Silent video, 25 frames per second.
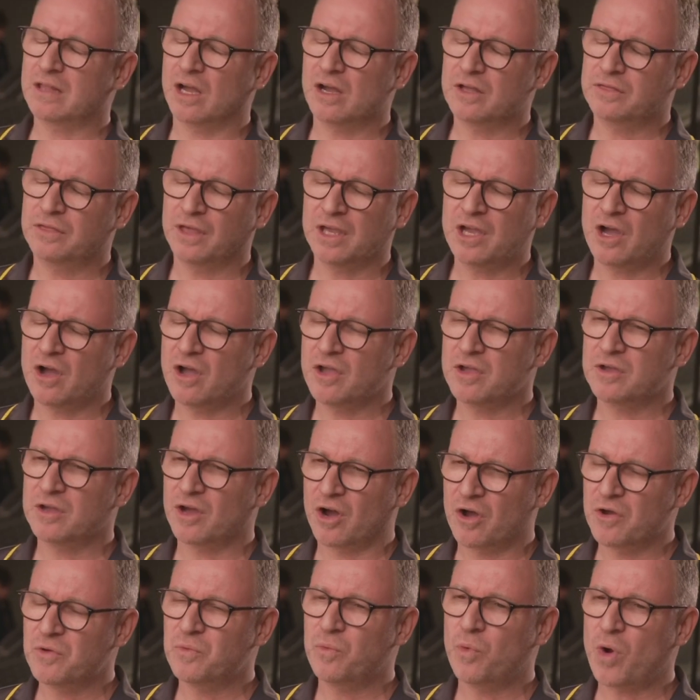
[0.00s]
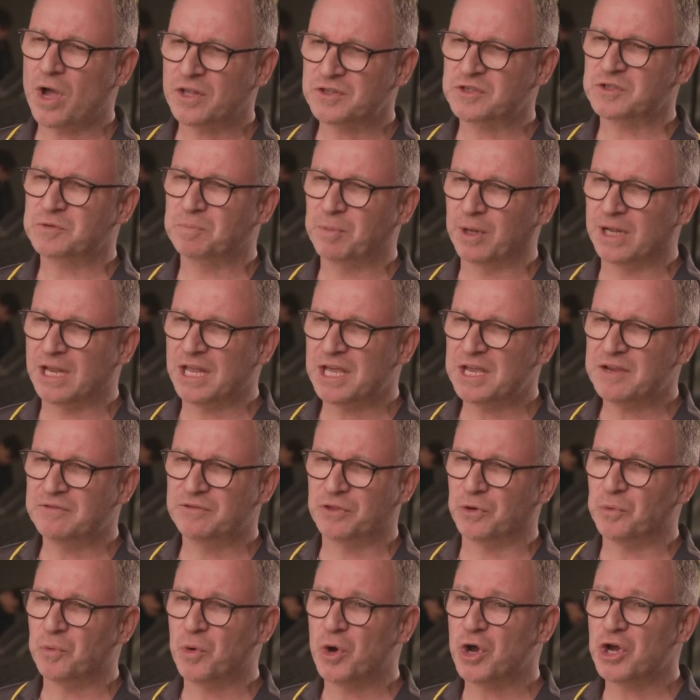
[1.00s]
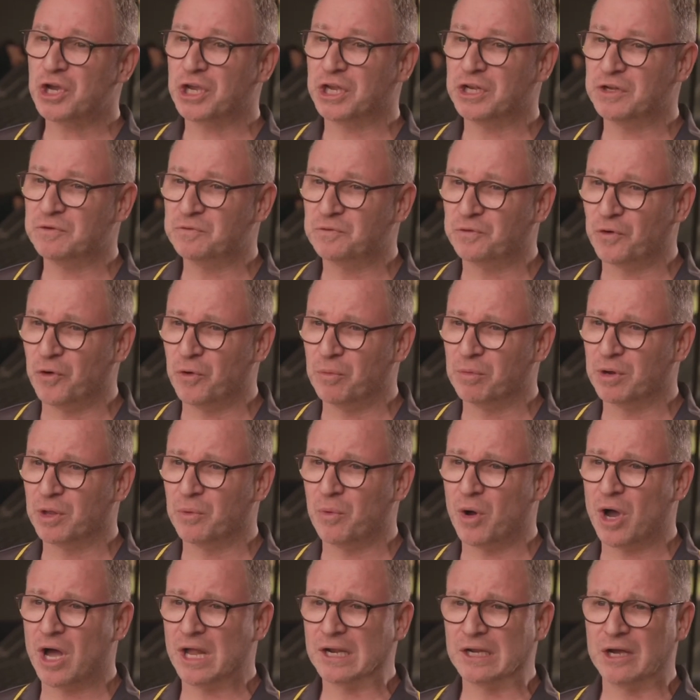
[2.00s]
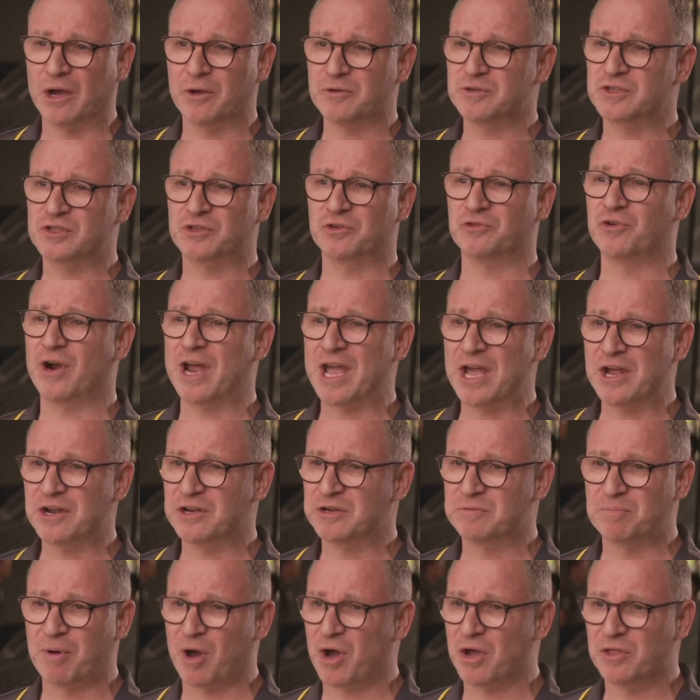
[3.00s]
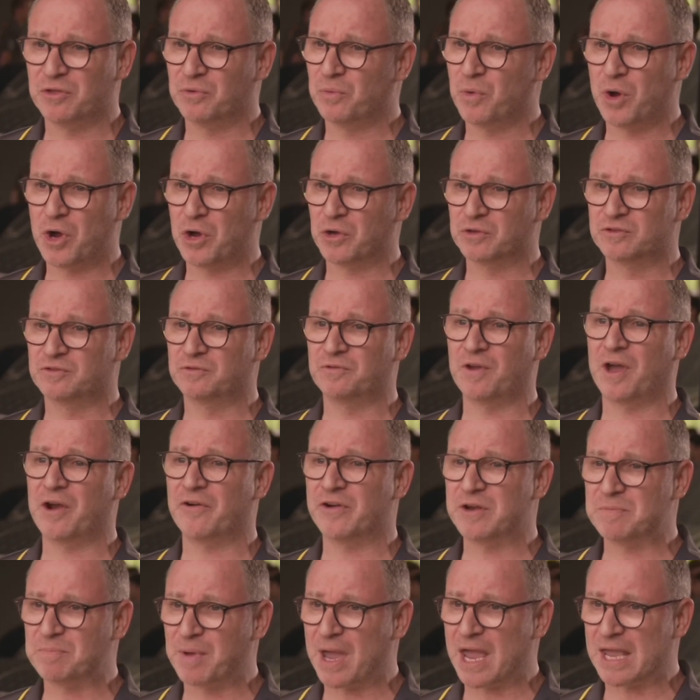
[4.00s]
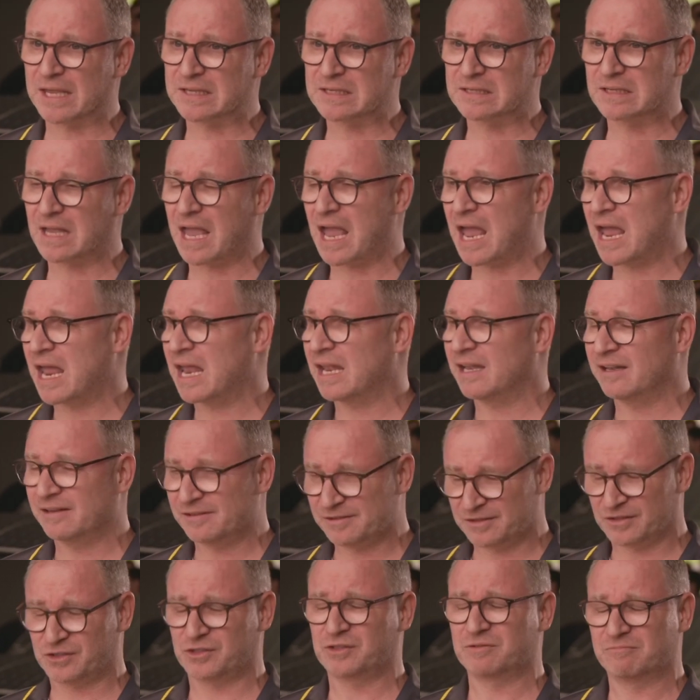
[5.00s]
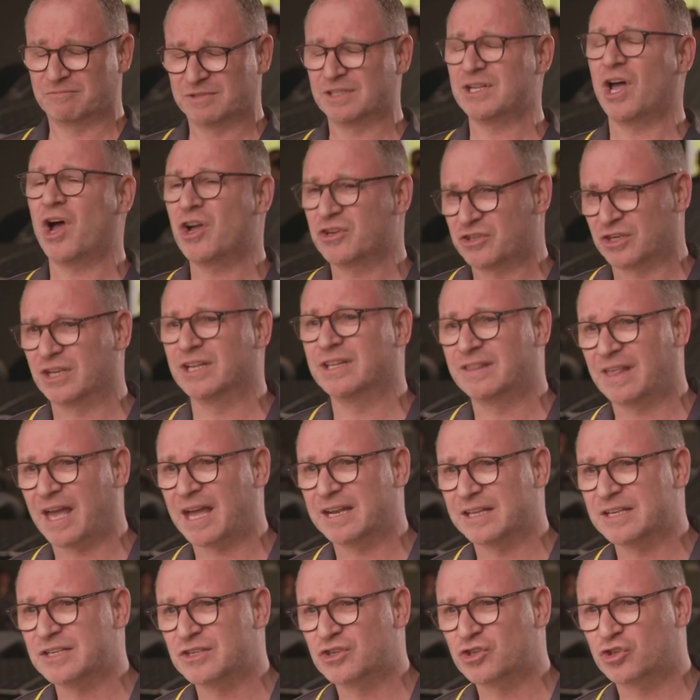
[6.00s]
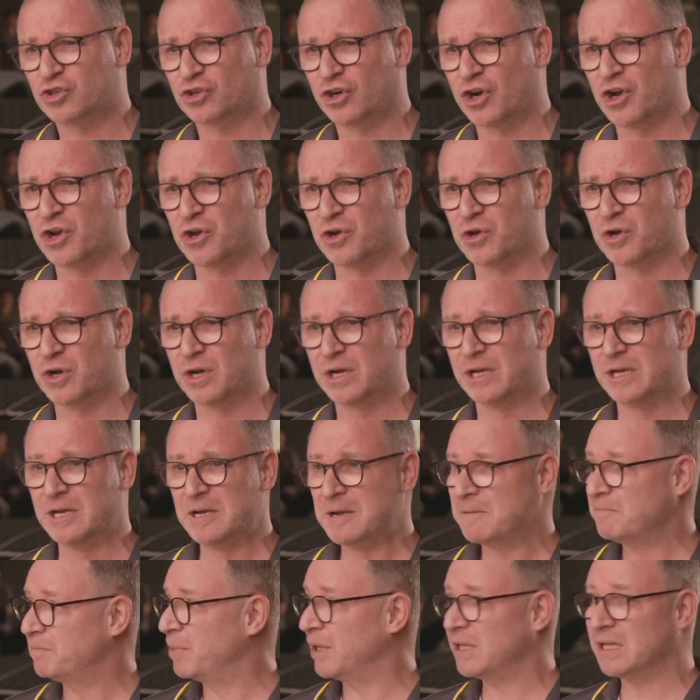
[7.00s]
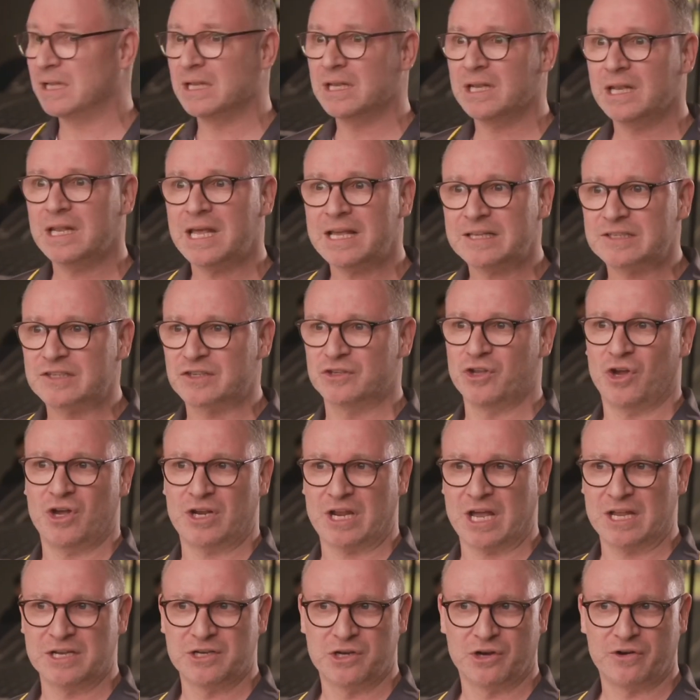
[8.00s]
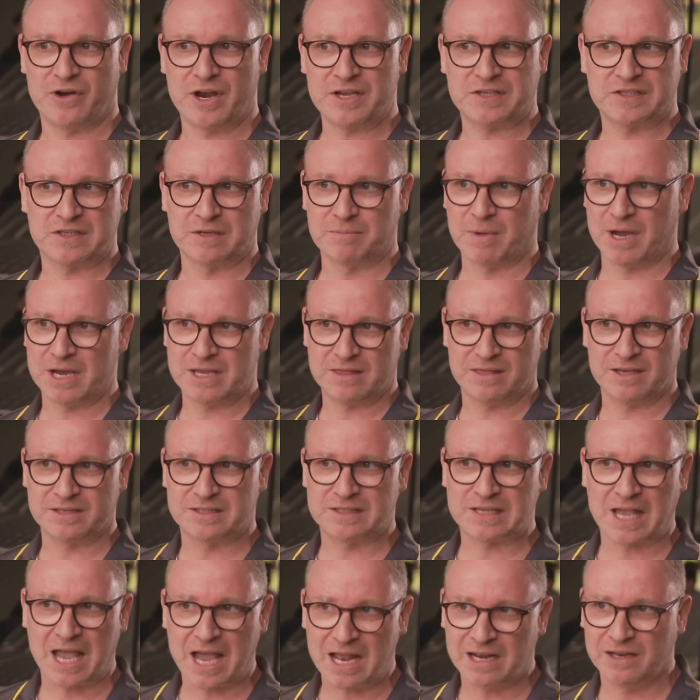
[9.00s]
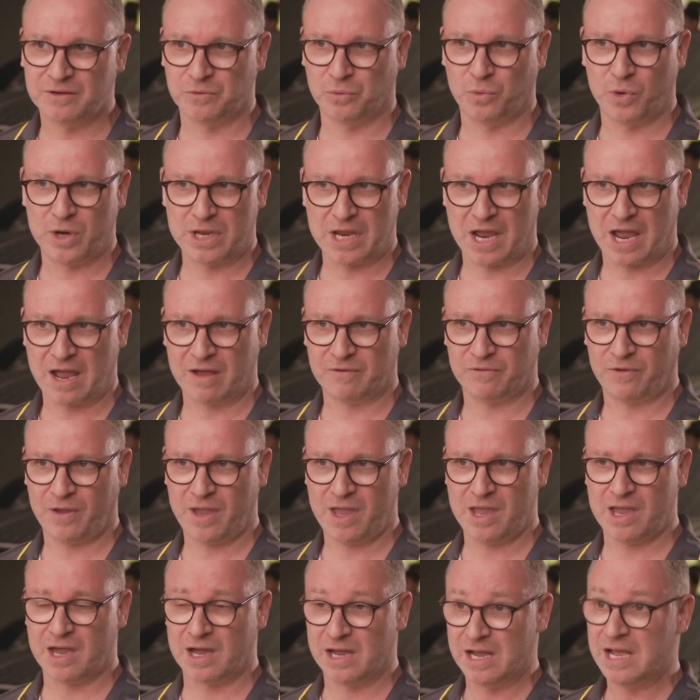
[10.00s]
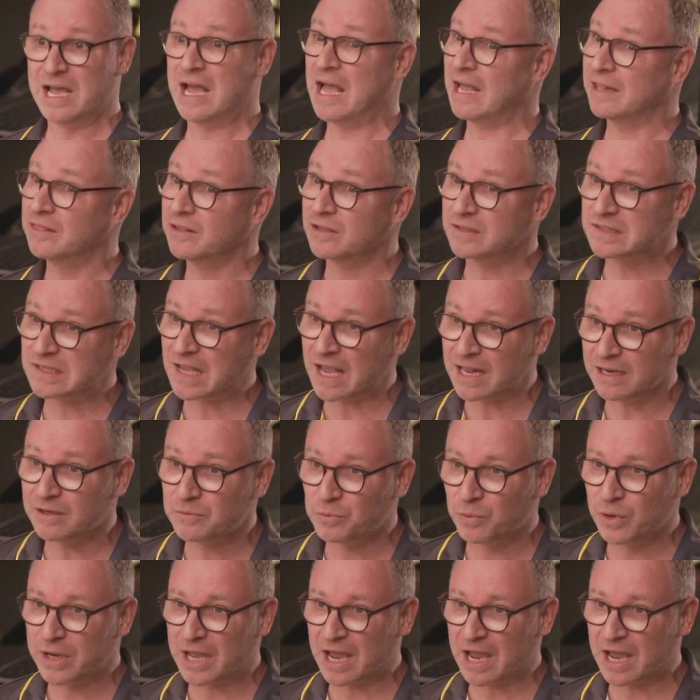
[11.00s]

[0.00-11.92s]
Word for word: I, think I, I, once believed that working in Formula One, I was surrounded by the world's very best. And largely that is true. But let's not underestimate the talent we have here and the talent we